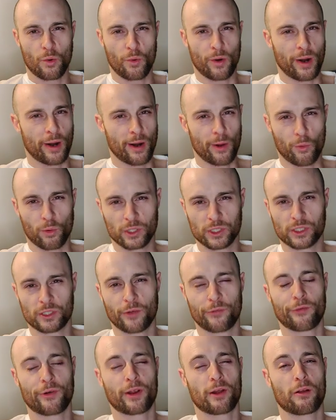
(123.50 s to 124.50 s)
where I was
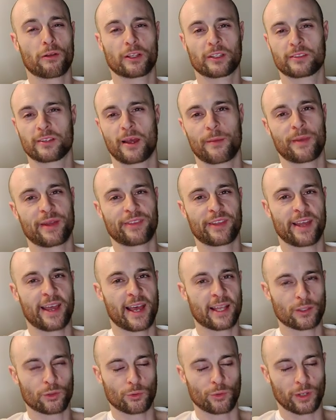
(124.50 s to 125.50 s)
suffering all the time and I
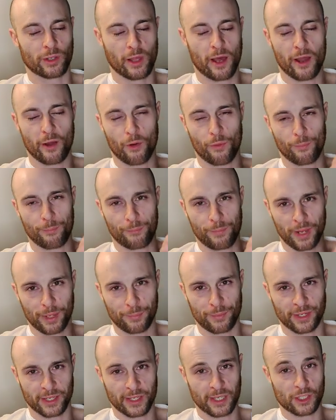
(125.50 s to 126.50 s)
had to rely on
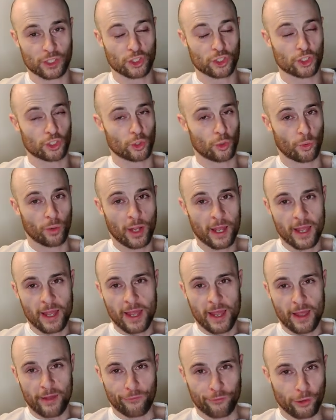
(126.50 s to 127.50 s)
pain medication. So
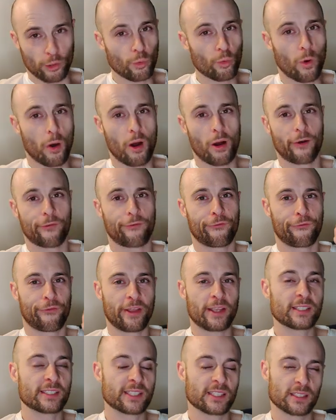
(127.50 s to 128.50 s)
if you are
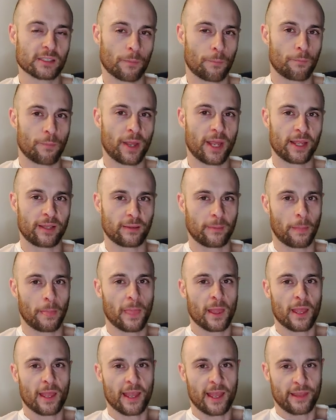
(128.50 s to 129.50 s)
facing the pain
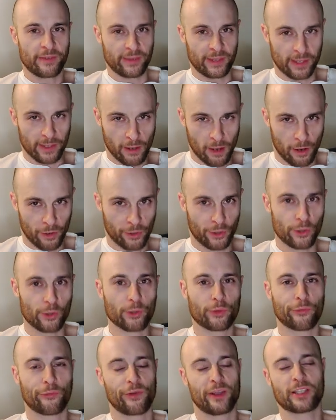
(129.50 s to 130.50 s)
in the
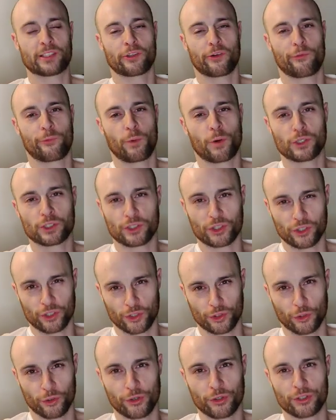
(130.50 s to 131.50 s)
acute phase of
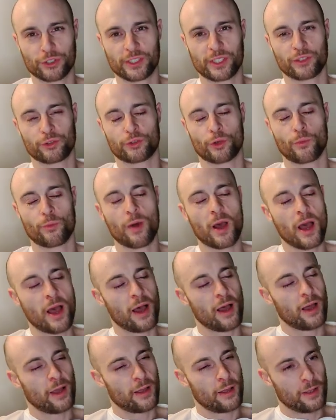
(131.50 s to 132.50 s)
Parsonage Turner syndrome,
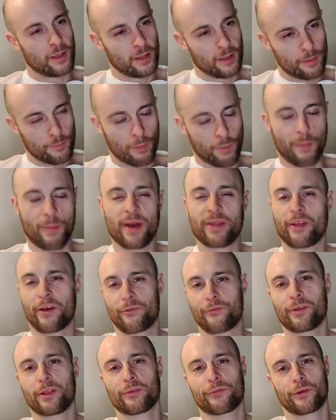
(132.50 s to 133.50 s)
my man,
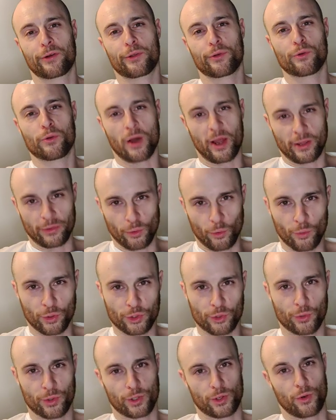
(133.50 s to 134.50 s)
I feel for you. I know
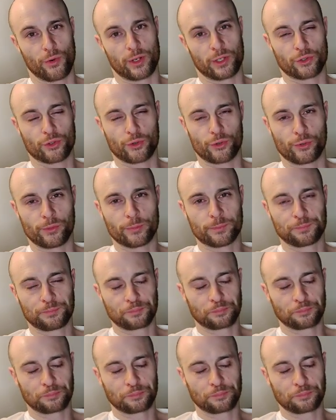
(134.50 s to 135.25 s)
what you're going through.